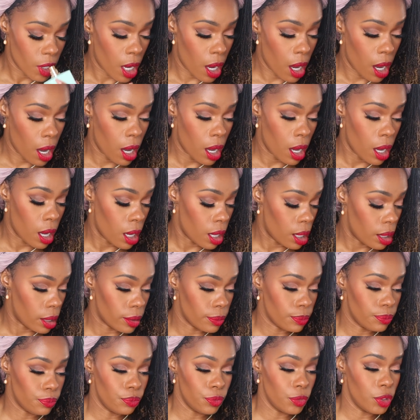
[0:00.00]

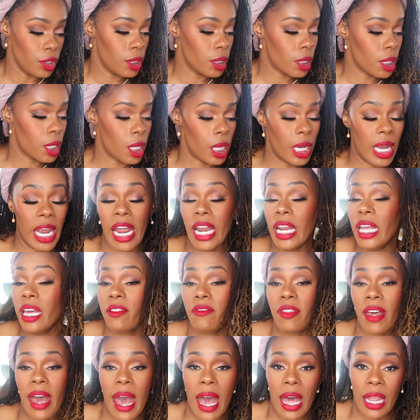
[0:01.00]
Any of
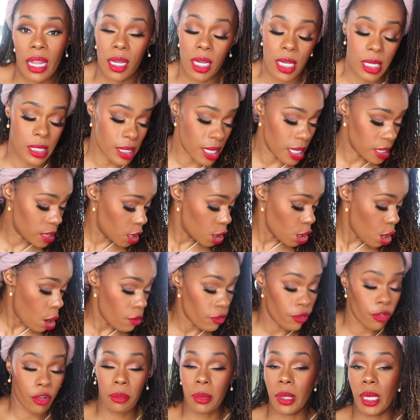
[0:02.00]
that, because that's a no
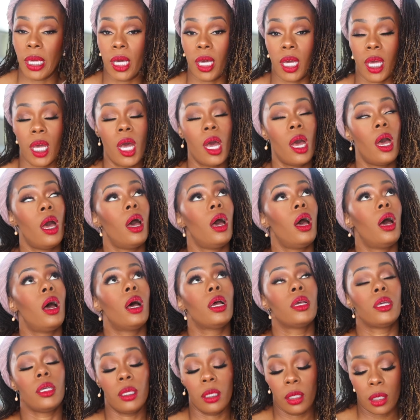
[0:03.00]
for me.
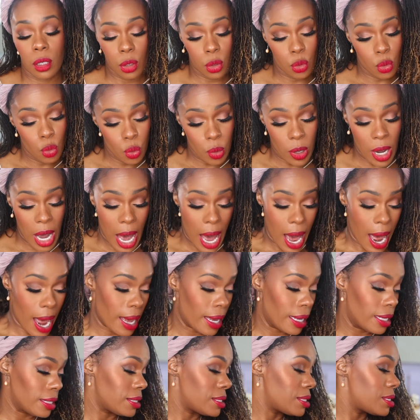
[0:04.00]
You
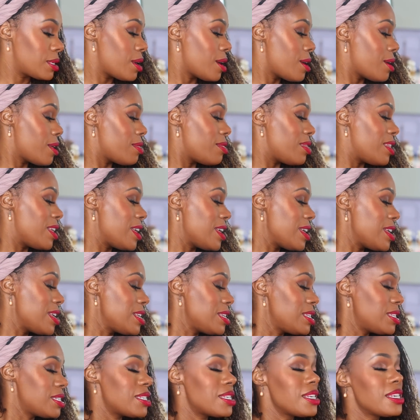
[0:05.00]
guys,
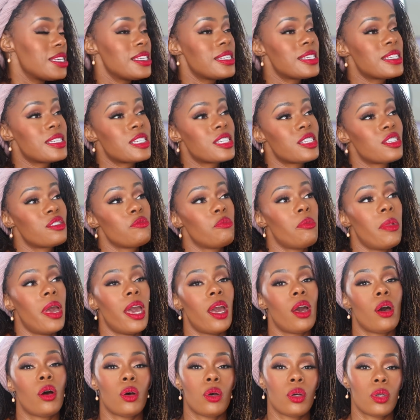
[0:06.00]
this
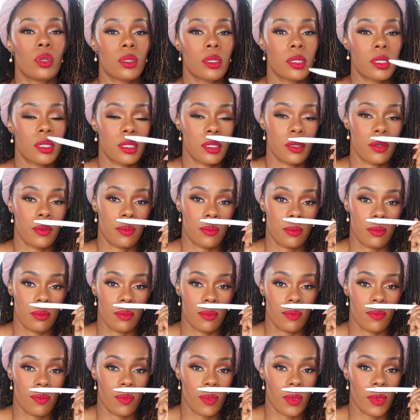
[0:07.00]
smells
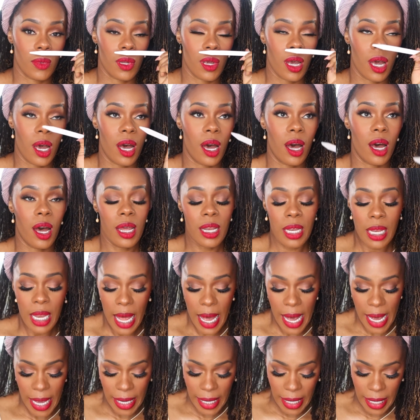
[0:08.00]

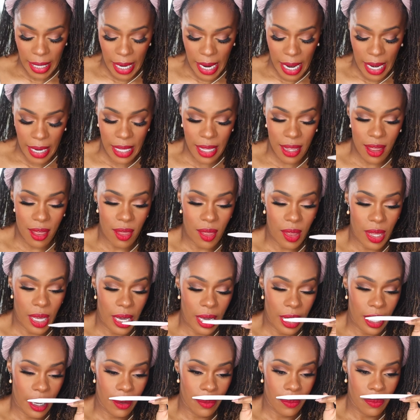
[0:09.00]
unlike
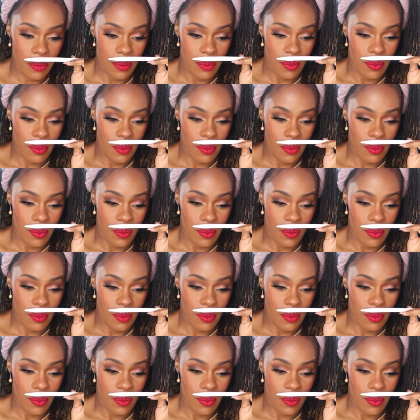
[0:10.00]
anything